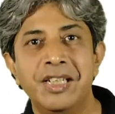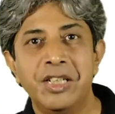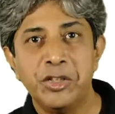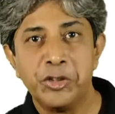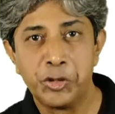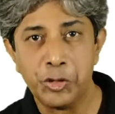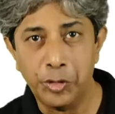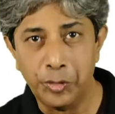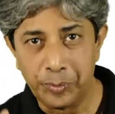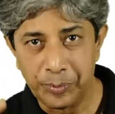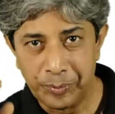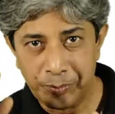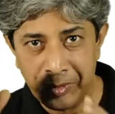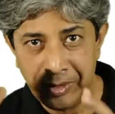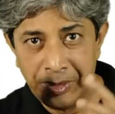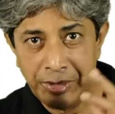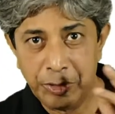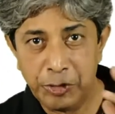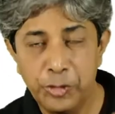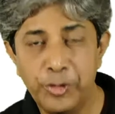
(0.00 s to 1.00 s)
So
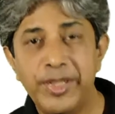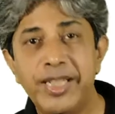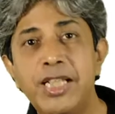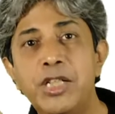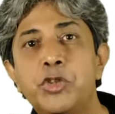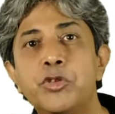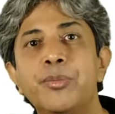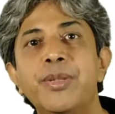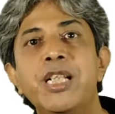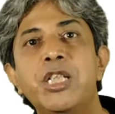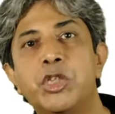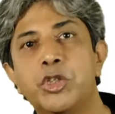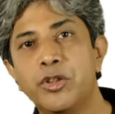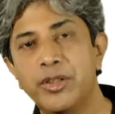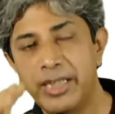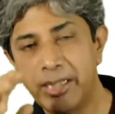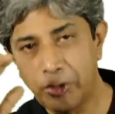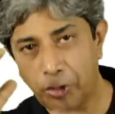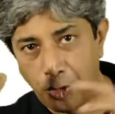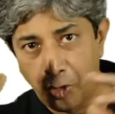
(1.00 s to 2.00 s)
you need to make sure that